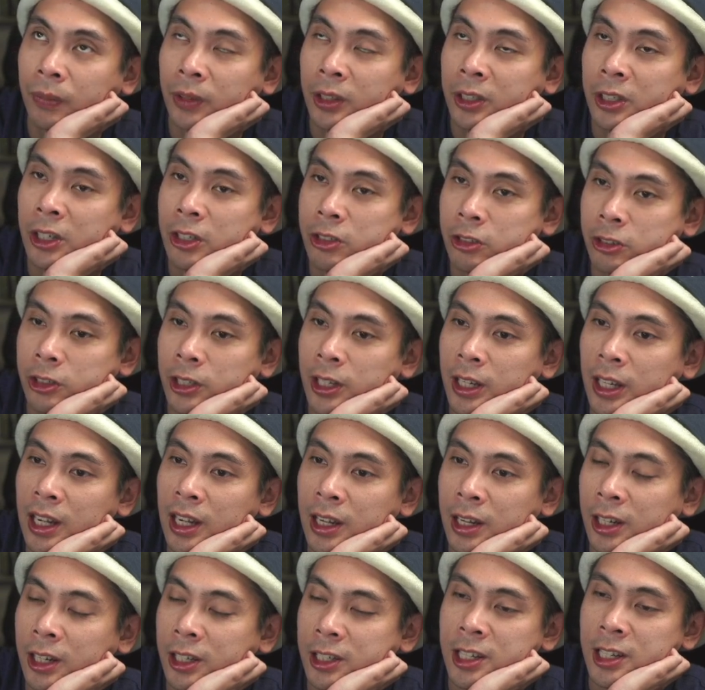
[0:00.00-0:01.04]
yesterday I
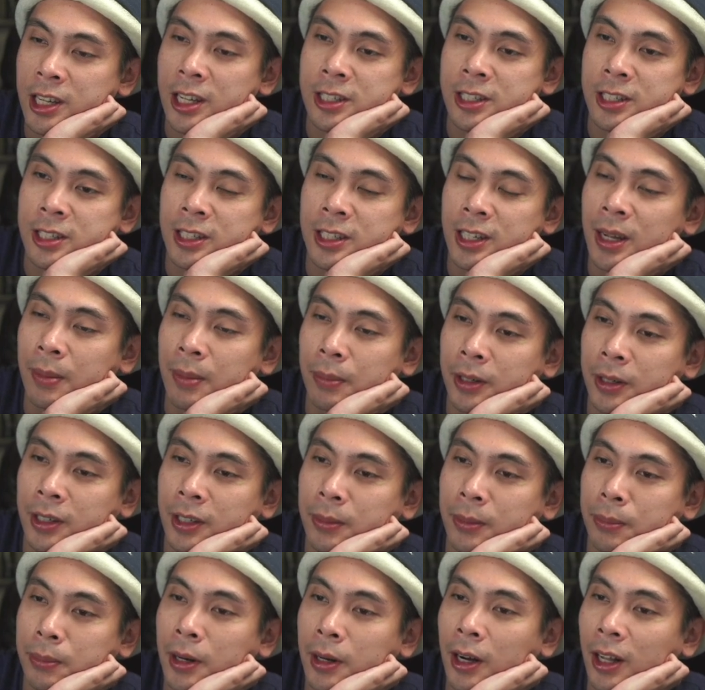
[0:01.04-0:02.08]
got a chance to type on
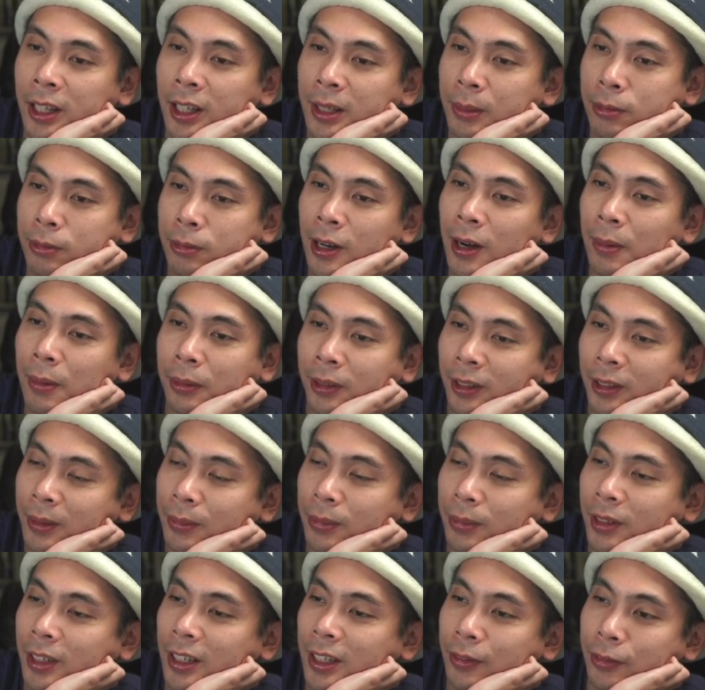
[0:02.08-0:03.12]
a polypropylene
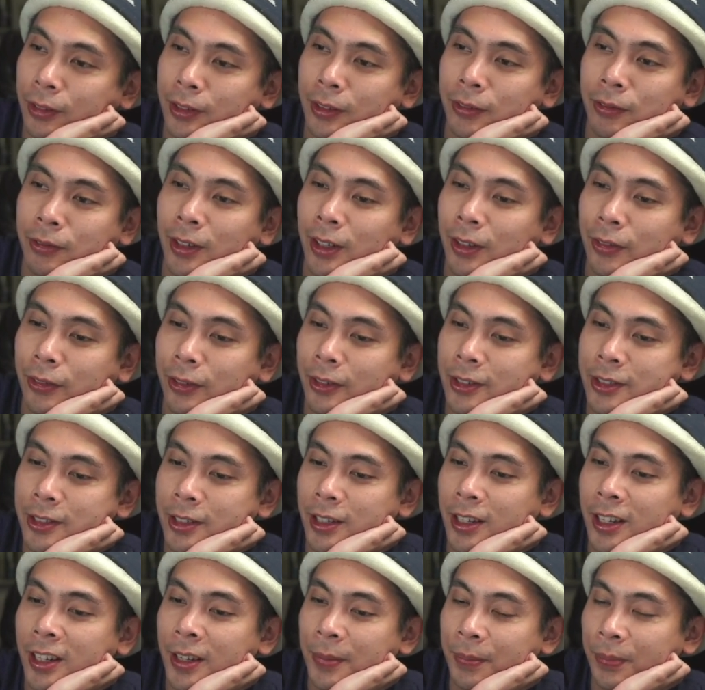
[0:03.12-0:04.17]
plate for the very first
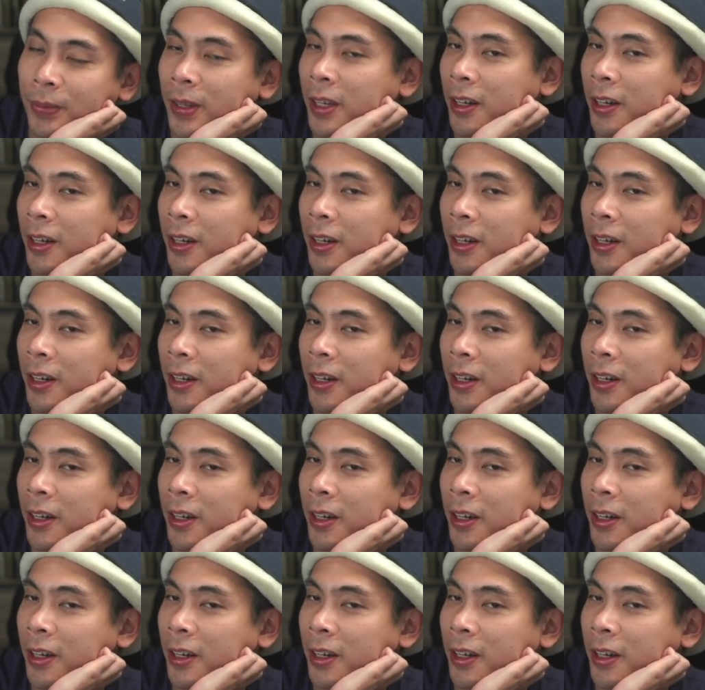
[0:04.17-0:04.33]
time.